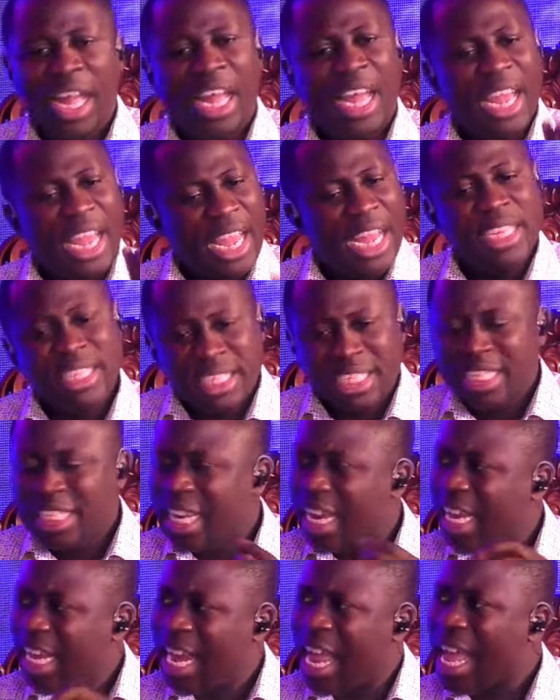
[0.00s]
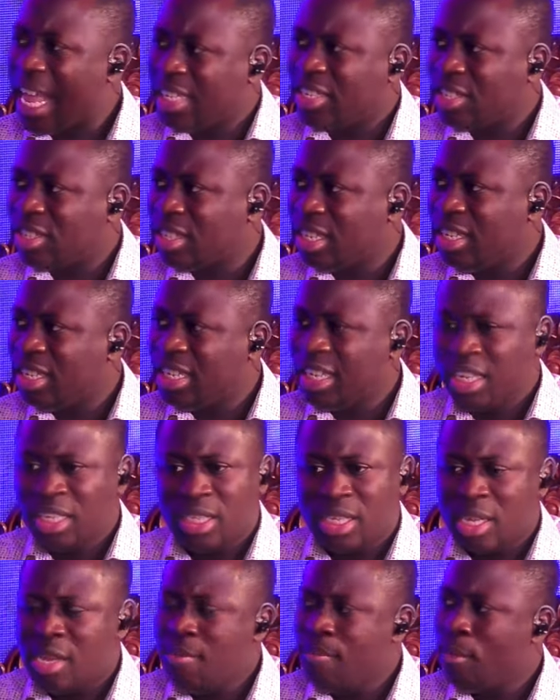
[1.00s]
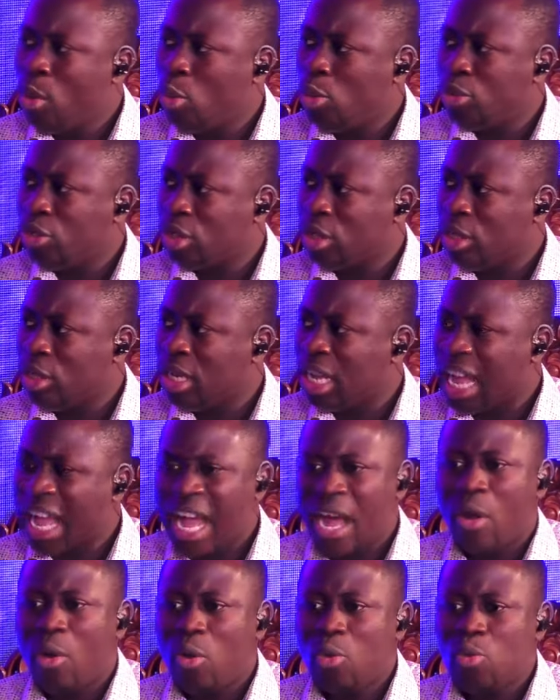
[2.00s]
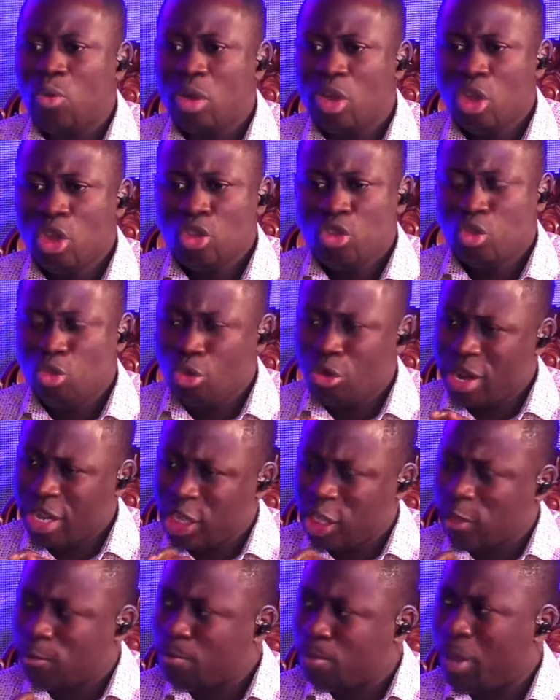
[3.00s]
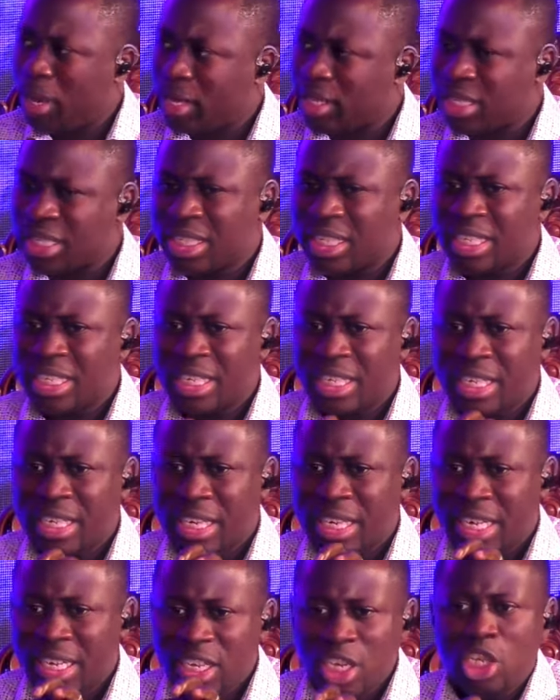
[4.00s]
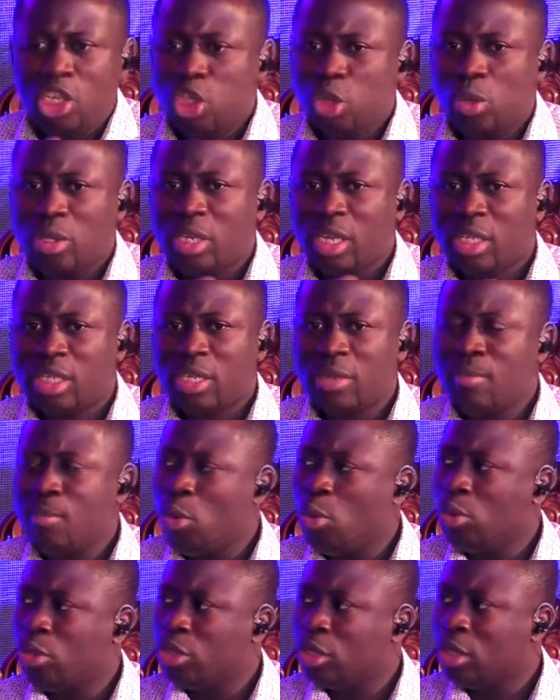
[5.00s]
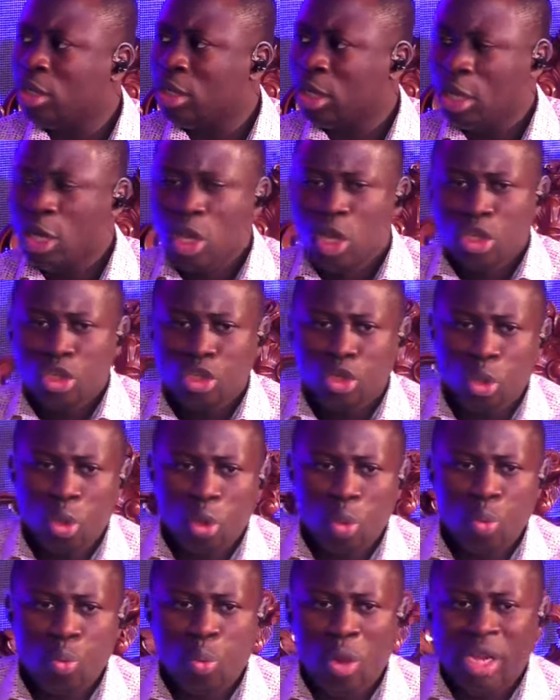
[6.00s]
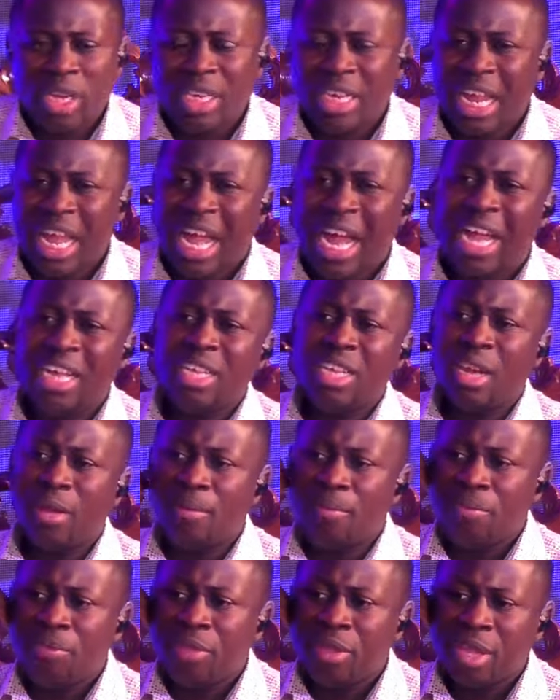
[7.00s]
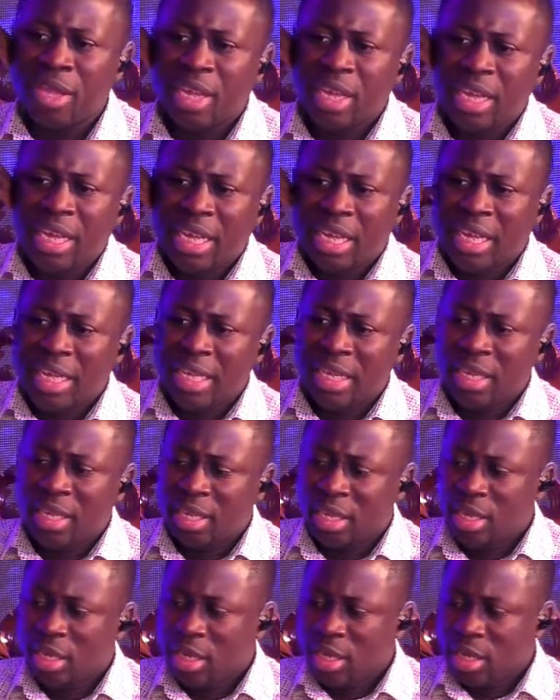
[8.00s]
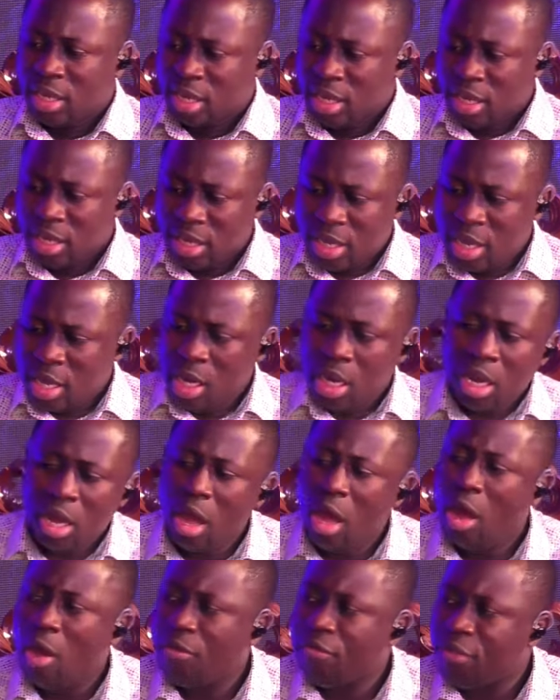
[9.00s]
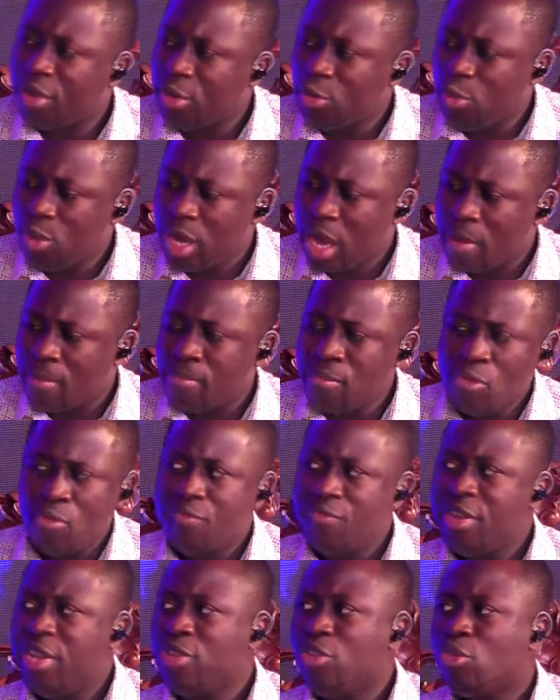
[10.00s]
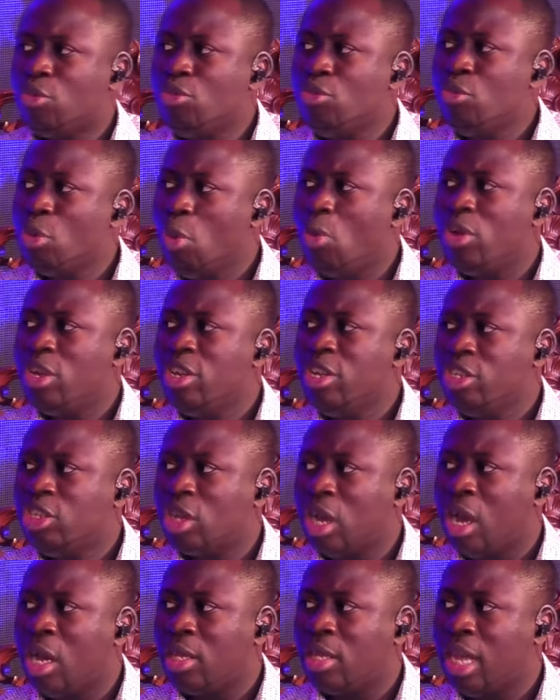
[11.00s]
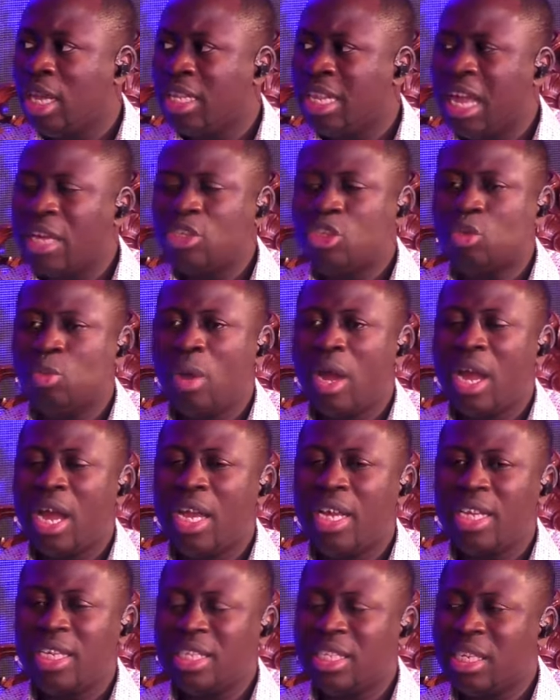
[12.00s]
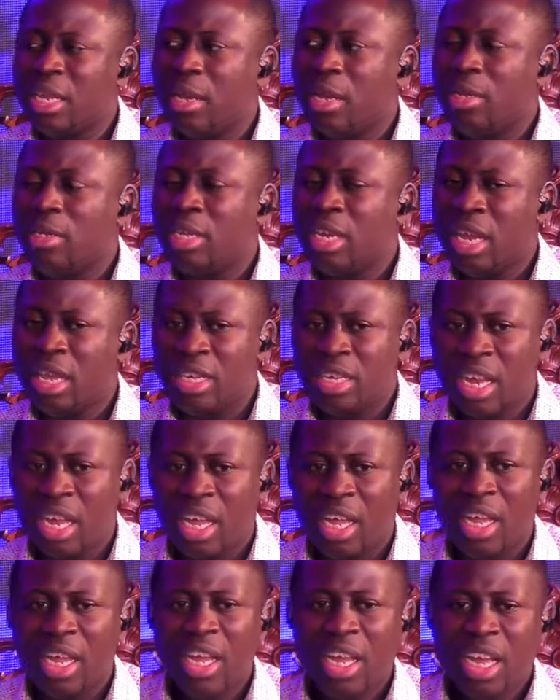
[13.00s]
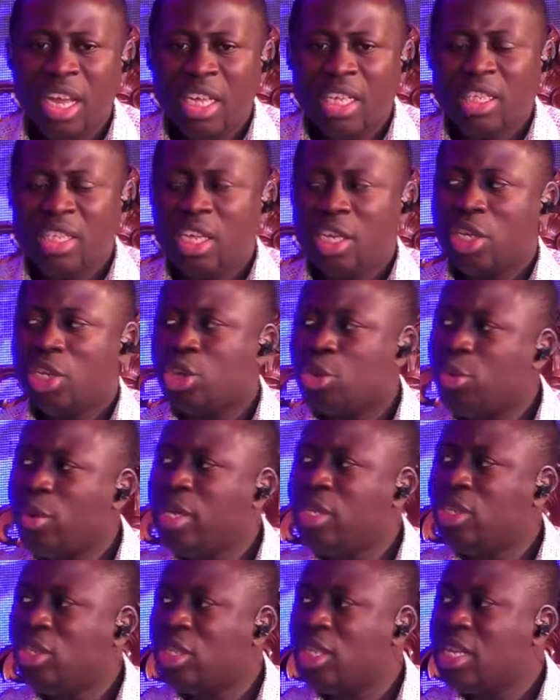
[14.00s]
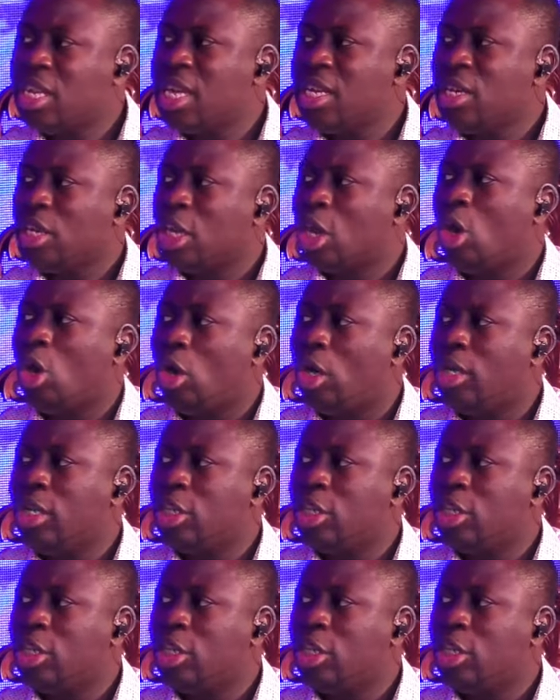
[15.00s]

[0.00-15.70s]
And the last thing is emotion, how to respect each other's emotion. So when I am in love and we are moving to know each other, that's why the Christian call it